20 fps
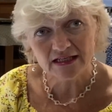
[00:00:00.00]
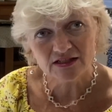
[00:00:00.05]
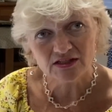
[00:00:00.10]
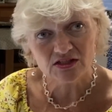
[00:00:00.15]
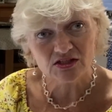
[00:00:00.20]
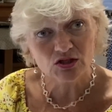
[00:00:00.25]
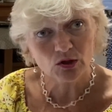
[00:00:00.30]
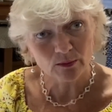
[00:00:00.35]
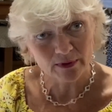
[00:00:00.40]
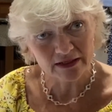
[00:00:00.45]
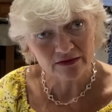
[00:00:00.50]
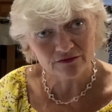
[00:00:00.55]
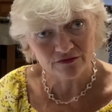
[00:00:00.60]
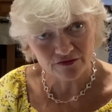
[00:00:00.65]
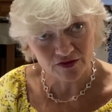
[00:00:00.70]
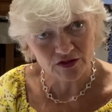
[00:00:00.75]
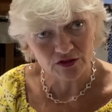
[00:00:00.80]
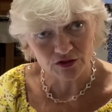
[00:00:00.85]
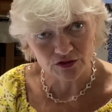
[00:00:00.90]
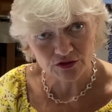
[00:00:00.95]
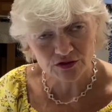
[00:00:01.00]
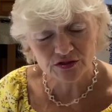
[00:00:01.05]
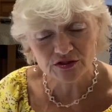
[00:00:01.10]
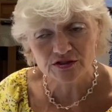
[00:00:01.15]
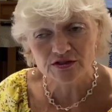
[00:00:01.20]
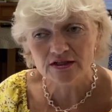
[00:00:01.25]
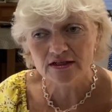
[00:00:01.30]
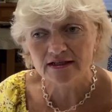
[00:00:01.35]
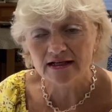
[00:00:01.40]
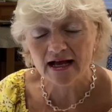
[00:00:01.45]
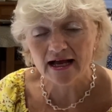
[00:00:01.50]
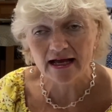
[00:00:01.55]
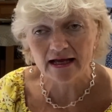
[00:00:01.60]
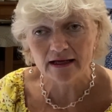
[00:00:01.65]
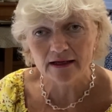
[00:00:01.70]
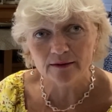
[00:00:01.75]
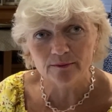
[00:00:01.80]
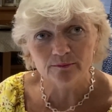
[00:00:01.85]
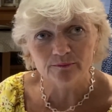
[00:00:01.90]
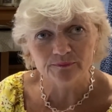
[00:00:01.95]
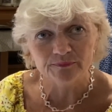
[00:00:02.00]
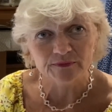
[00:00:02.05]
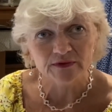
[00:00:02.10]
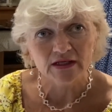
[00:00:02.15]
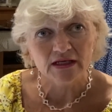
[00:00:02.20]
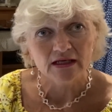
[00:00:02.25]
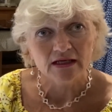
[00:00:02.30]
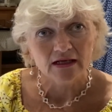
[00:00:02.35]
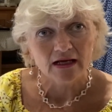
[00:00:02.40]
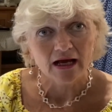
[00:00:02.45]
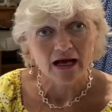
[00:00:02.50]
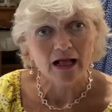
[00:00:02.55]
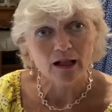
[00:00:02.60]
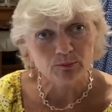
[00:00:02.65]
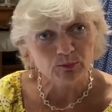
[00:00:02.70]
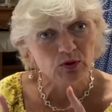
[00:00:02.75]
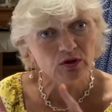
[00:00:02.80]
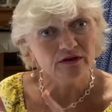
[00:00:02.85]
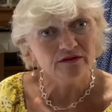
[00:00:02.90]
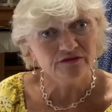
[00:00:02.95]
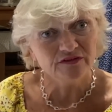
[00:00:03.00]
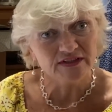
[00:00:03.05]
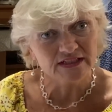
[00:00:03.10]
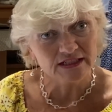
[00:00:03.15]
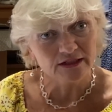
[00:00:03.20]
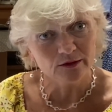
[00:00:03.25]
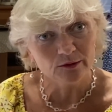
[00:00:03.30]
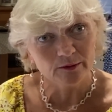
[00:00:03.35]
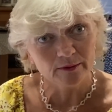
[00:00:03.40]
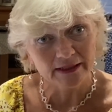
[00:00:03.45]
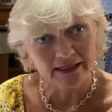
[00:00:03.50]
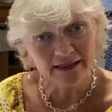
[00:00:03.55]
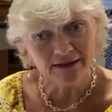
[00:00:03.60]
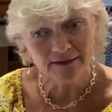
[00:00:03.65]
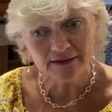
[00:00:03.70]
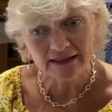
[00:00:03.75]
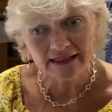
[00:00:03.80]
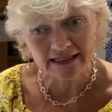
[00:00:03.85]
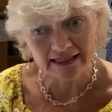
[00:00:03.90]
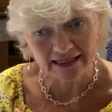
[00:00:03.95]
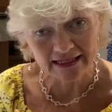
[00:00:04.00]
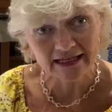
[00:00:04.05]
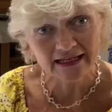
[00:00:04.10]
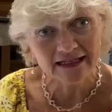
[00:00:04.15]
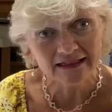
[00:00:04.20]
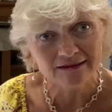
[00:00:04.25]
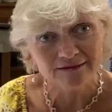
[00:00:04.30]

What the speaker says: sewing first. I'll put a video in here.